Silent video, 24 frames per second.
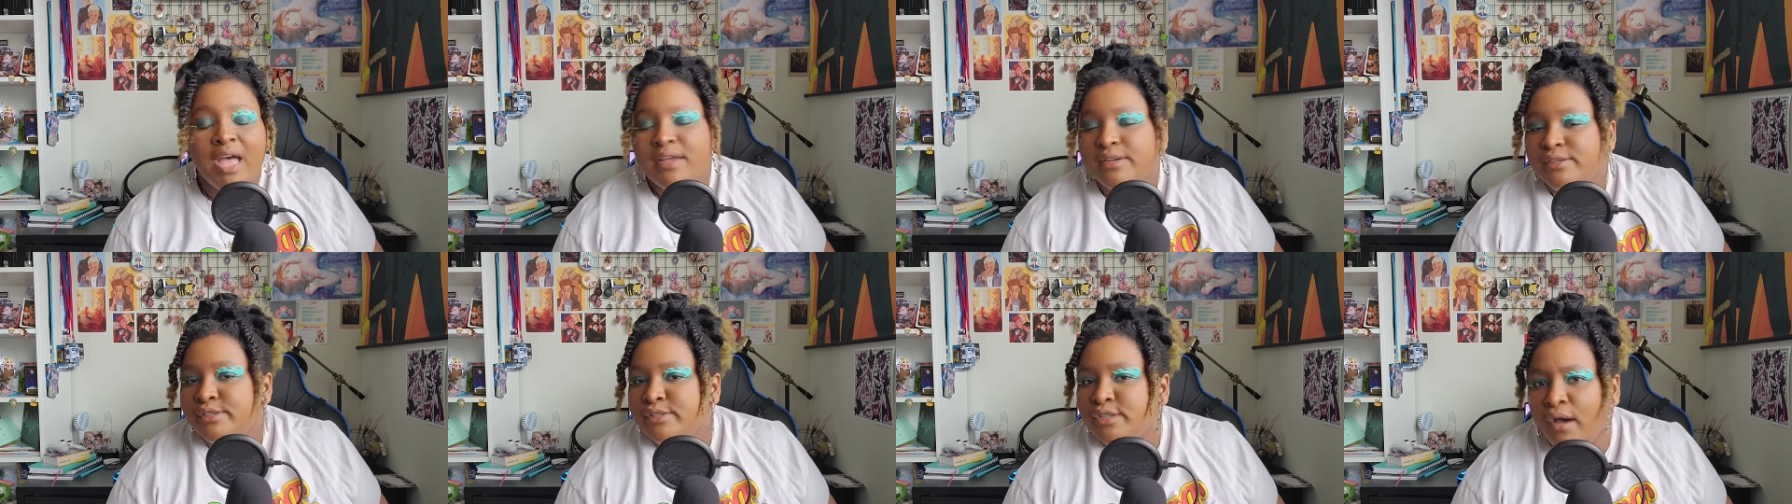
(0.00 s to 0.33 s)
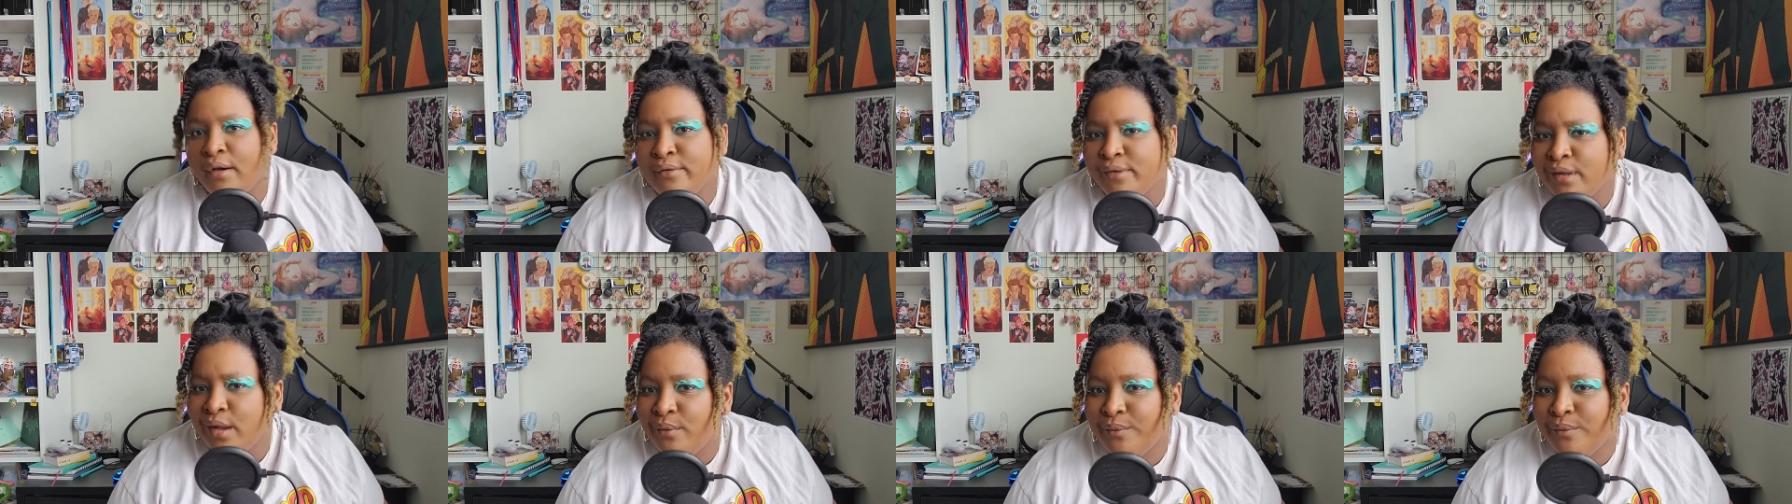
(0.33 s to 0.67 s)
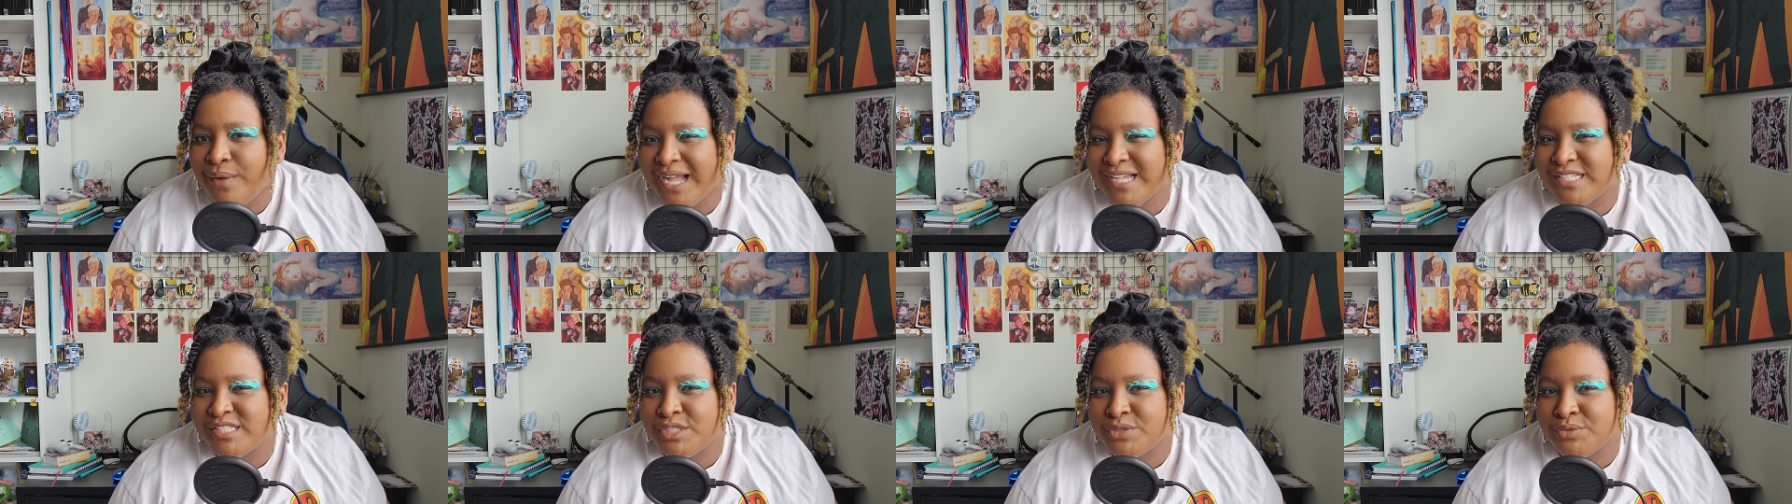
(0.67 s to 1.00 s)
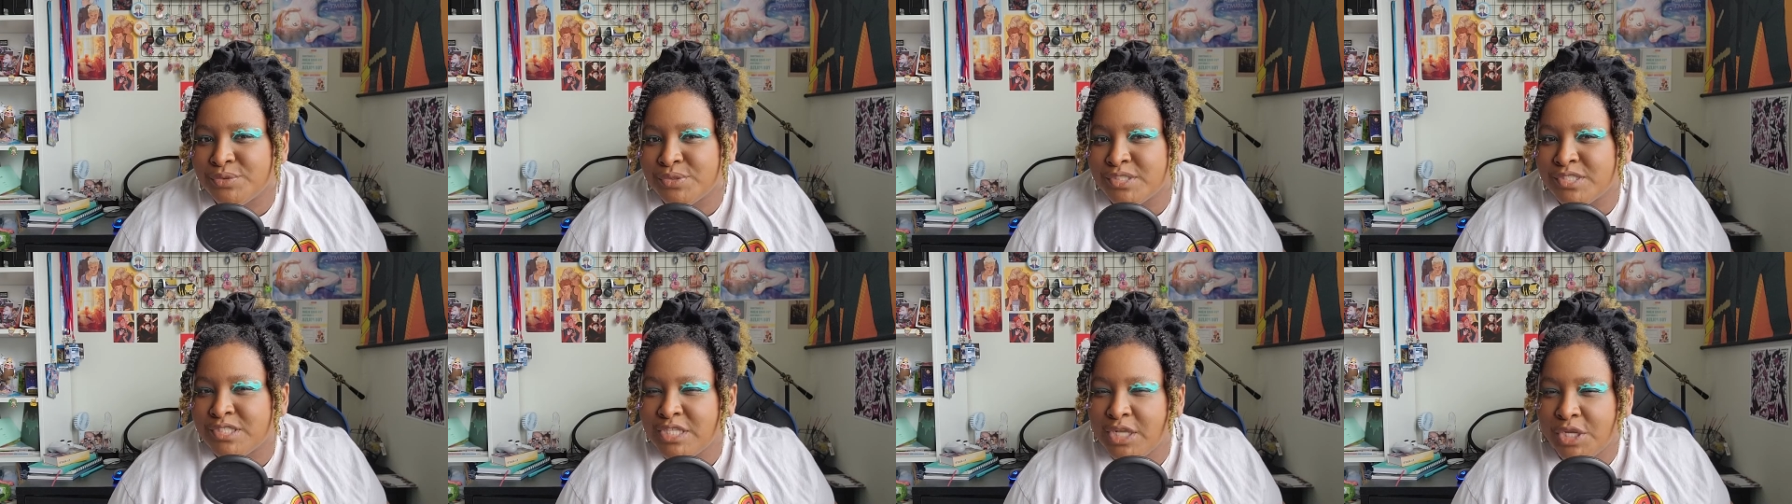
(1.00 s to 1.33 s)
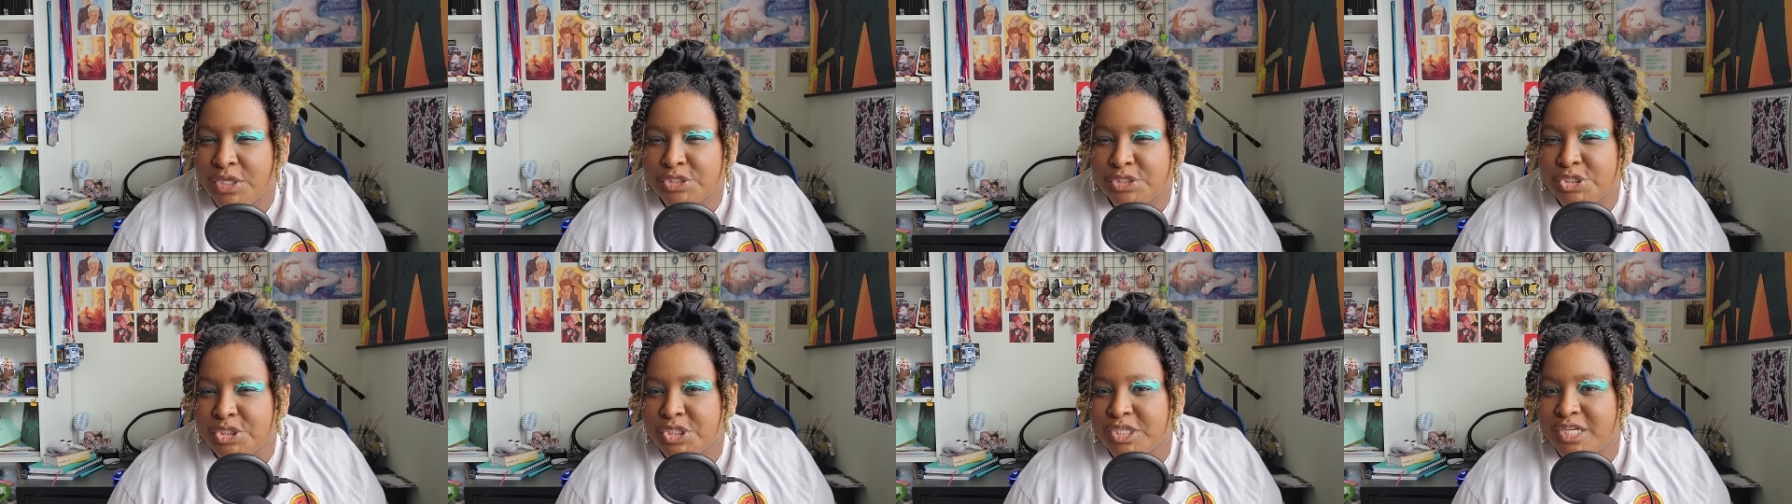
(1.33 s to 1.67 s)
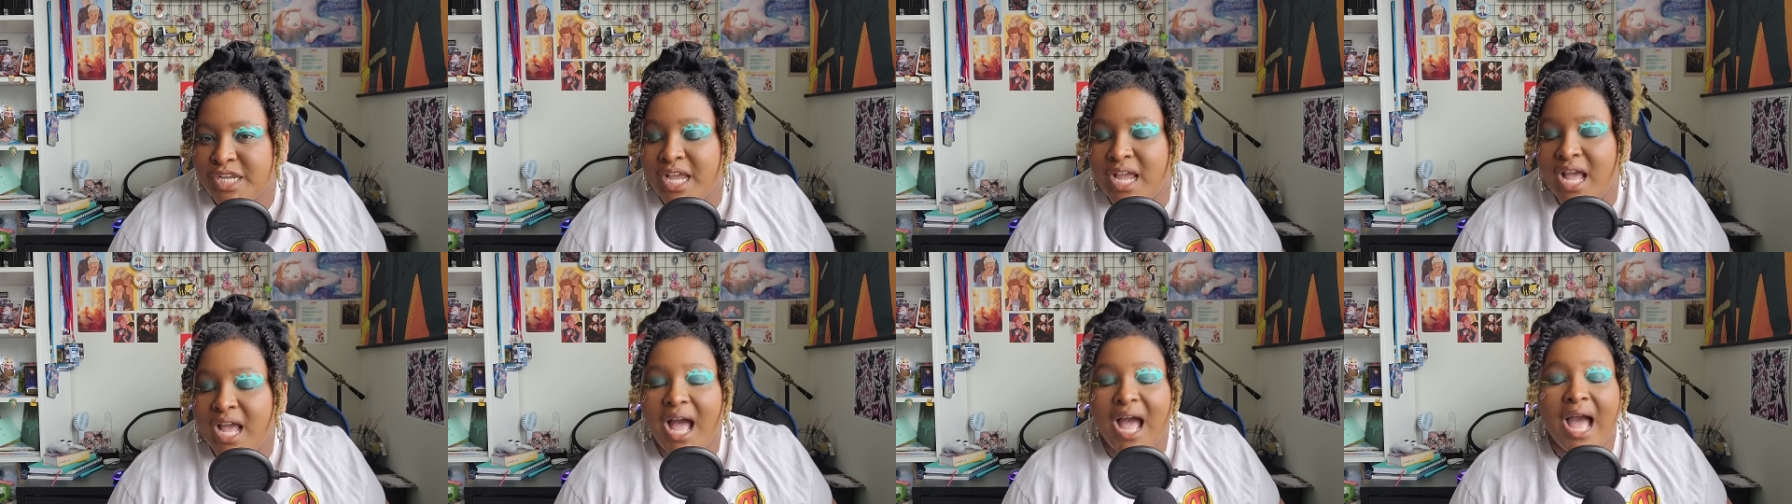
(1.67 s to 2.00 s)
Don't know why she was sultry.